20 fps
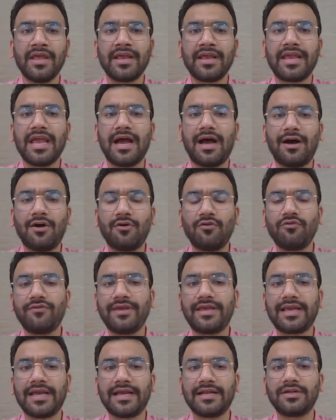how
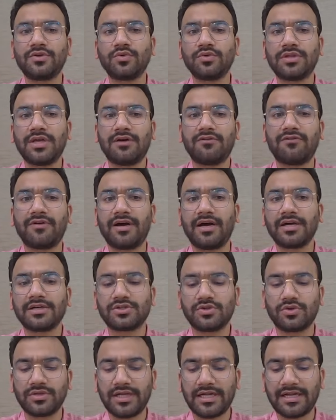we can do the work
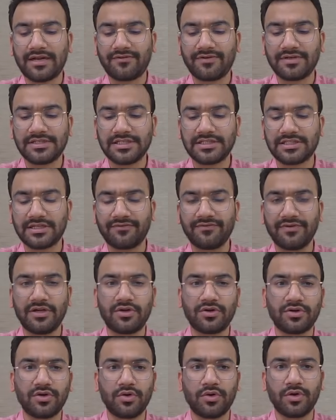so that our system will
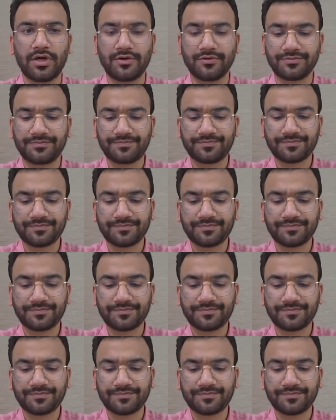not log out.